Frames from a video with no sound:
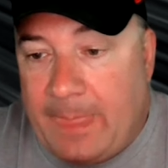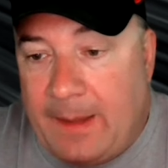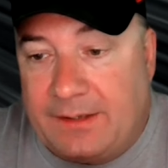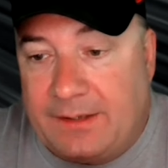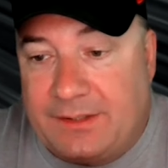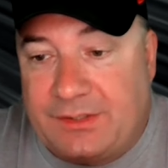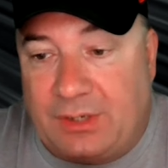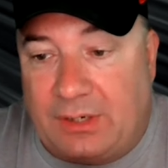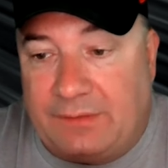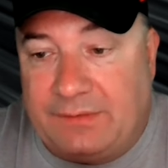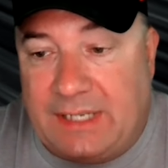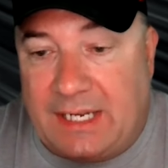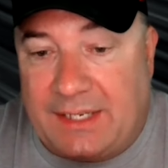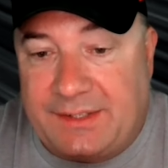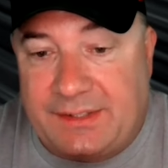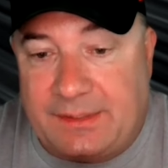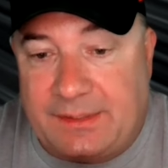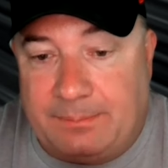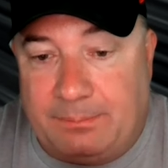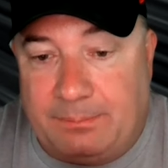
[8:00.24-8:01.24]
So I've got
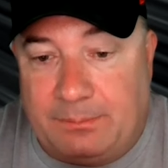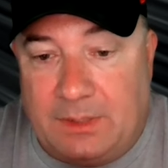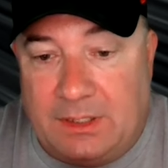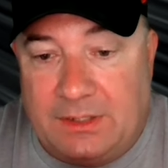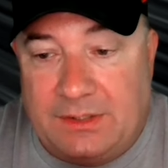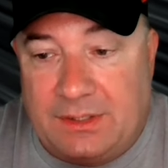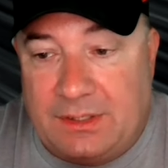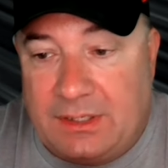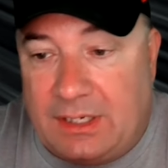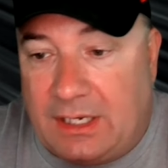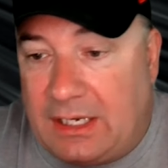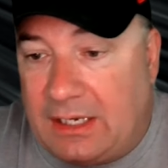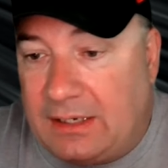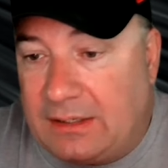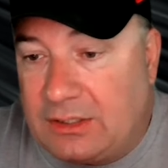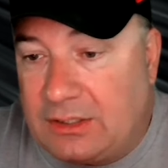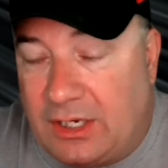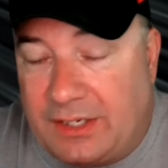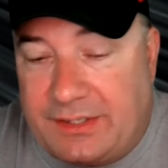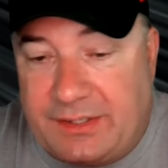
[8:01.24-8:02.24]
some, I
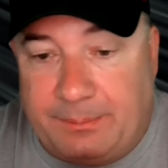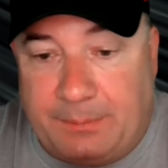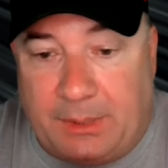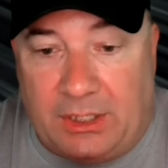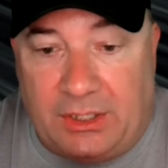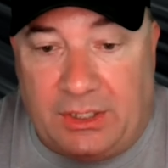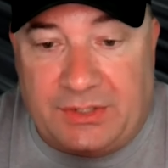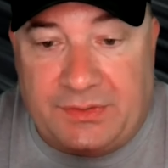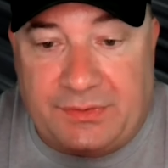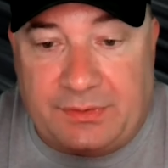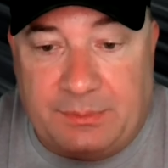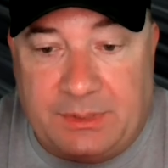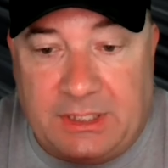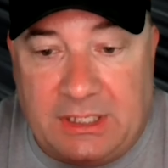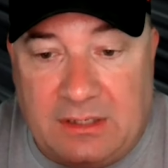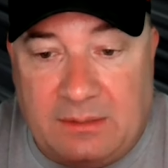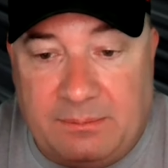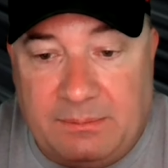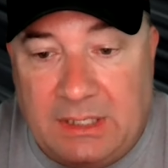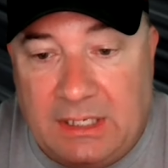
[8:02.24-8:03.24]
caught some balls from
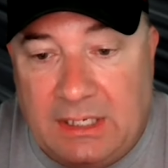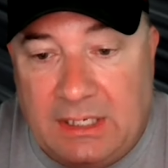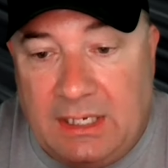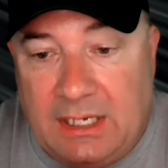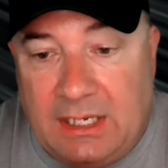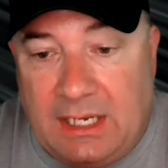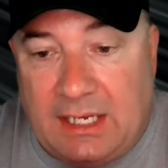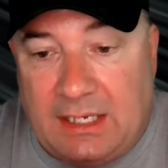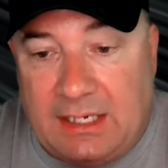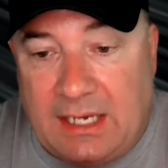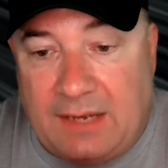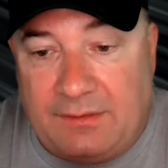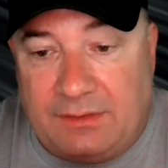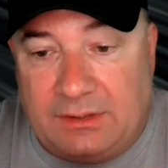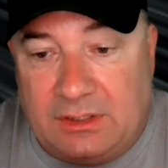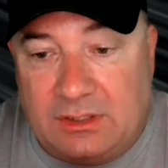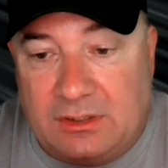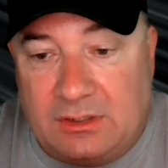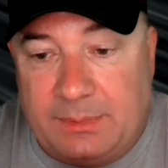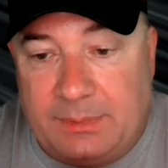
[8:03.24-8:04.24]
him and have a
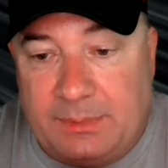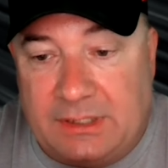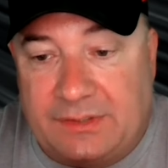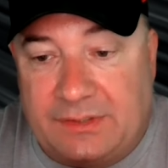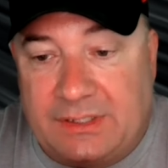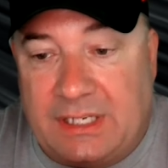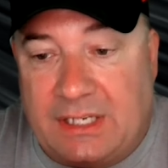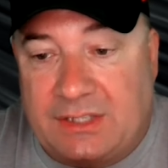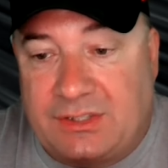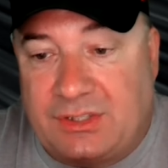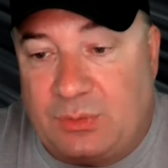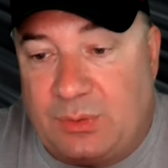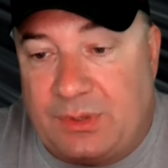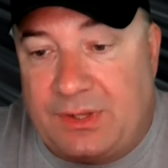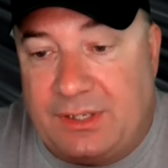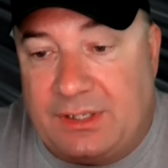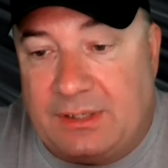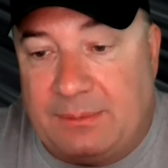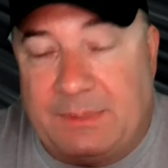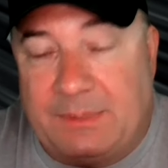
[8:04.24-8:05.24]
little bit of connection with
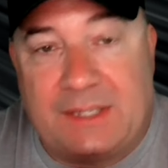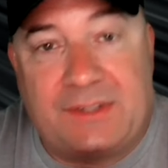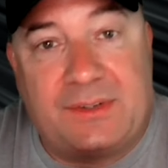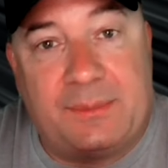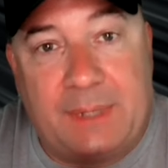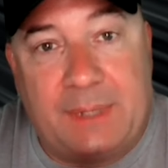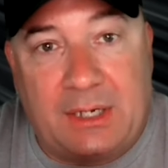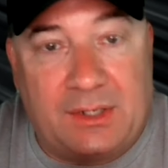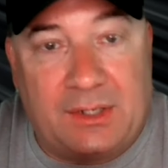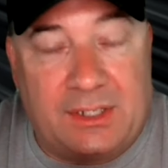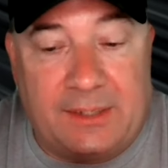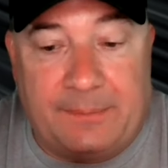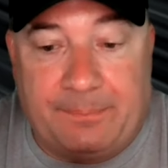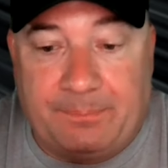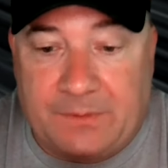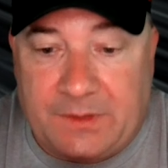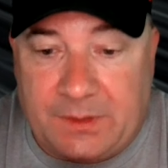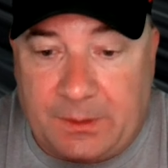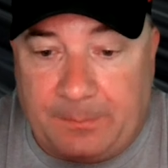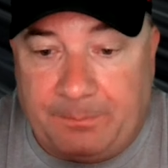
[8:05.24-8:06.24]
him. That's about it."
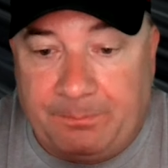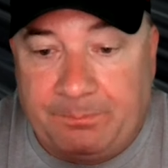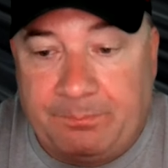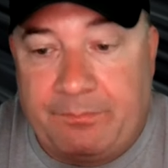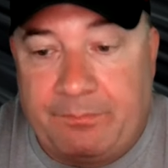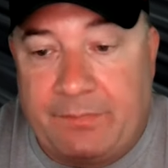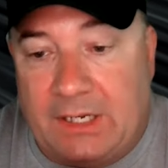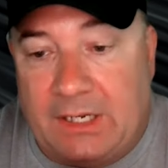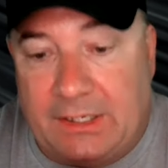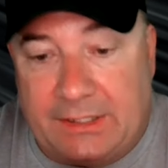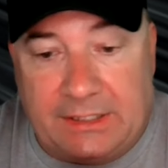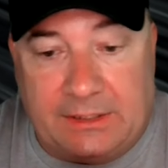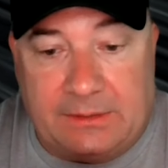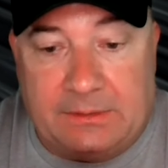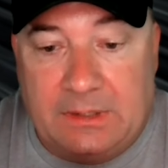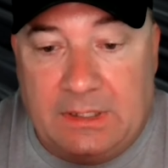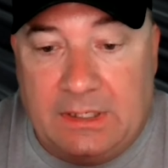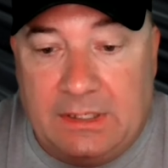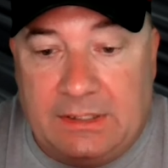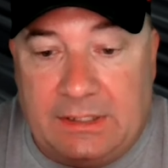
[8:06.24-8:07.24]
So again,
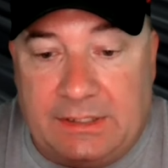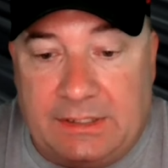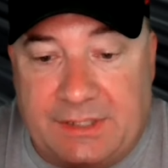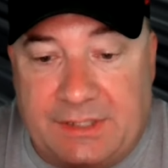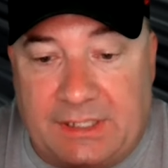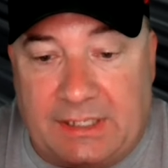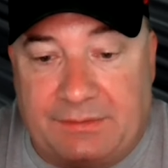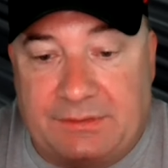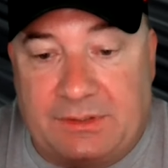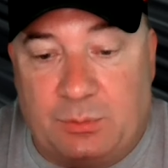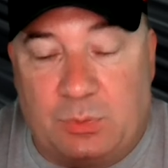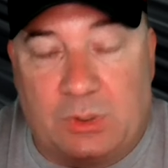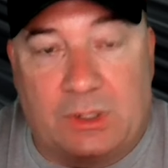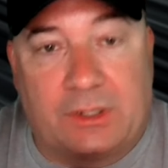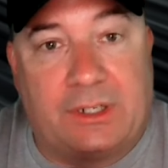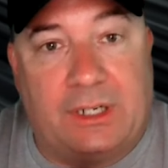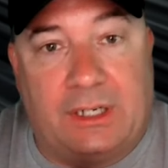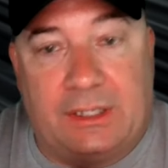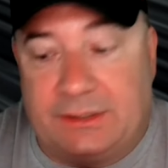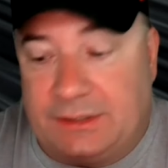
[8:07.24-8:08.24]
he's going to have to
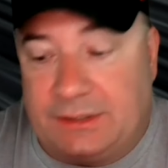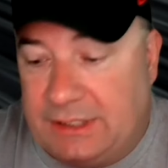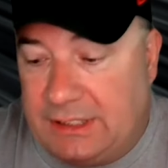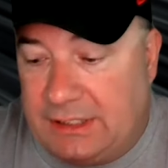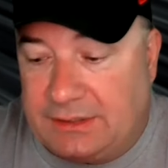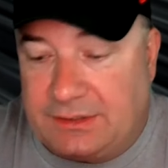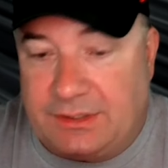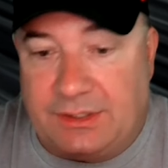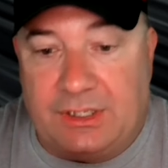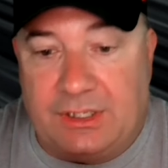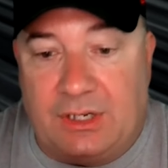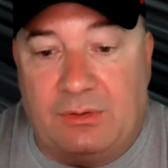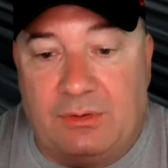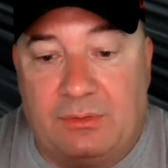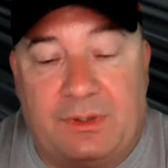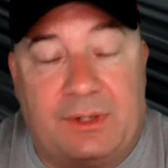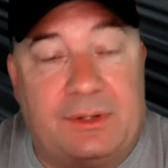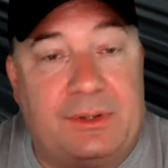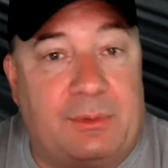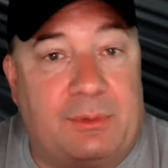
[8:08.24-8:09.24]
work on getting to
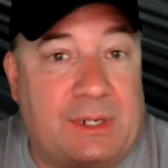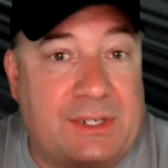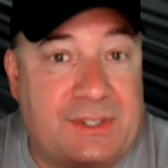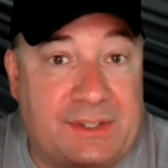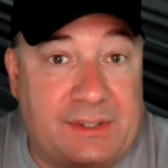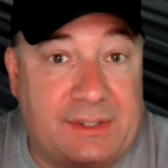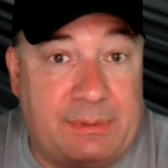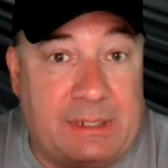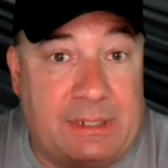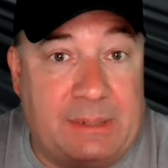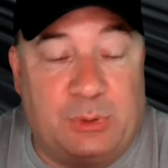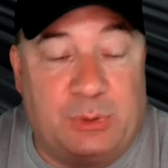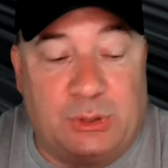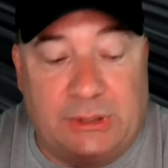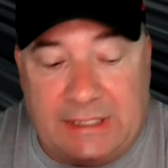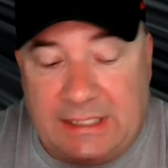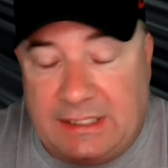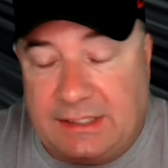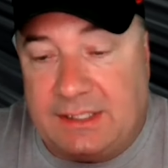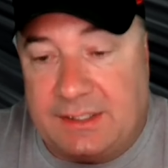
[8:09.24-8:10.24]
know the rest of the people
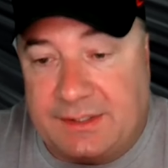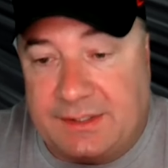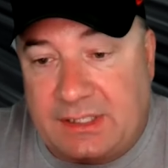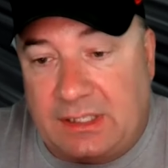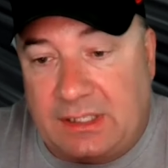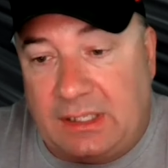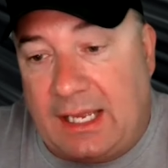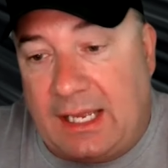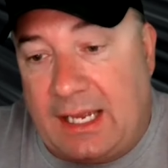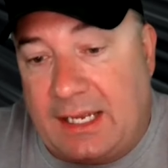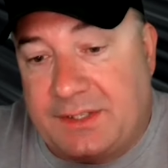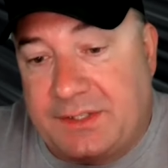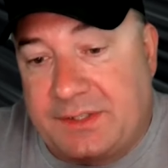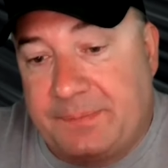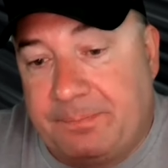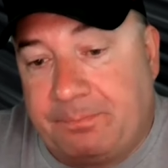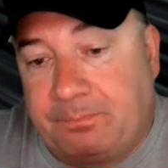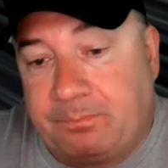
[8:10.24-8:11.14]
in his class.